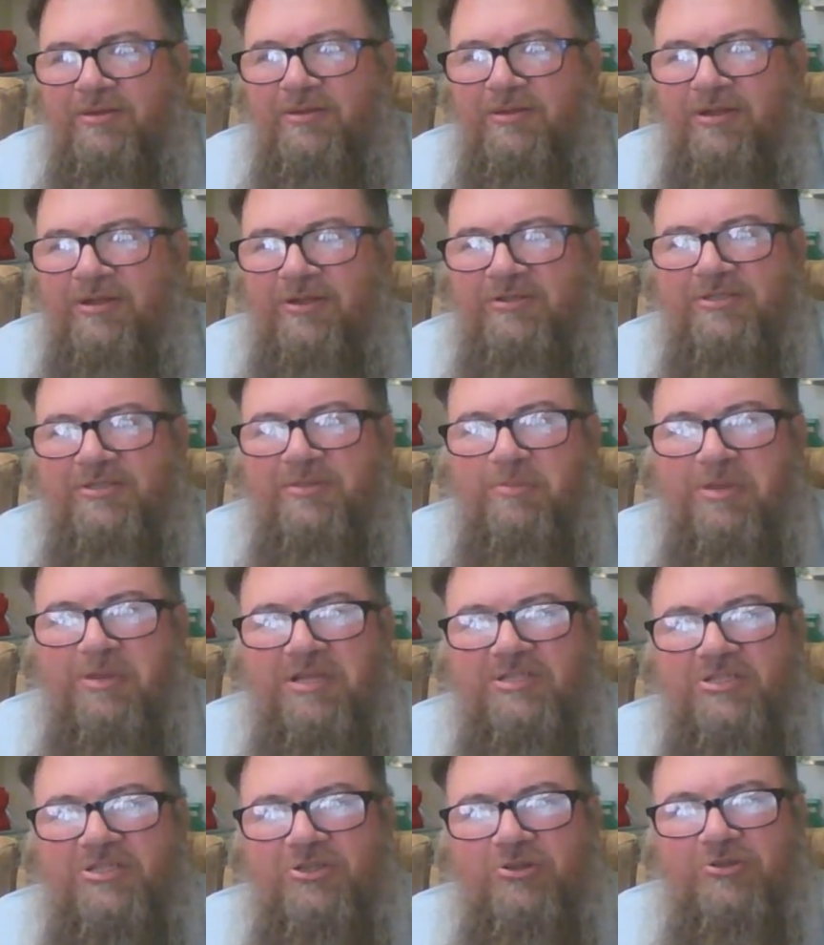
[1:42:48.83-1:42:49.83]
there's some
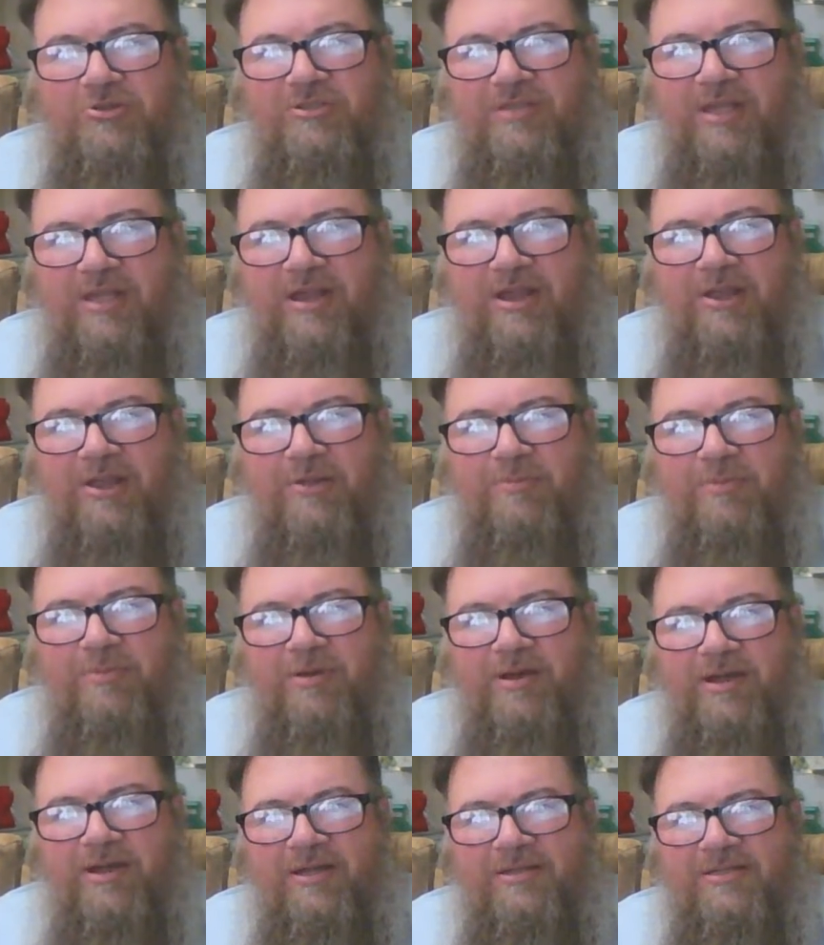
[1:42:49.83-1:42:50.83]
issues there,
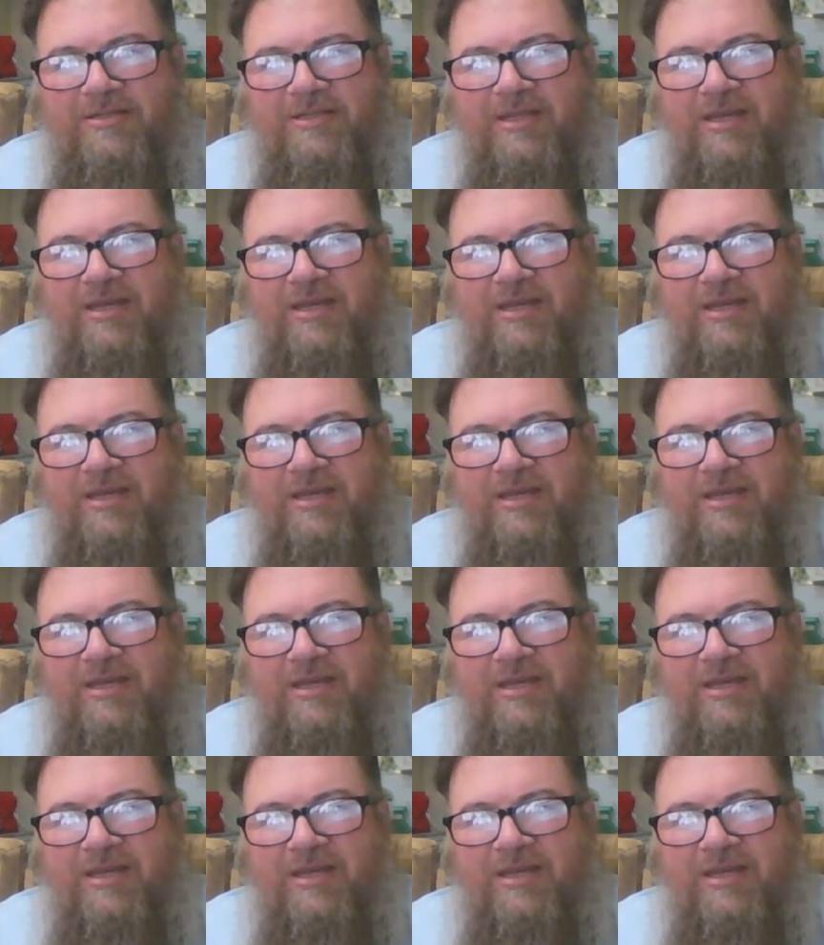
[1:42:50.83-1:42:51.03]
but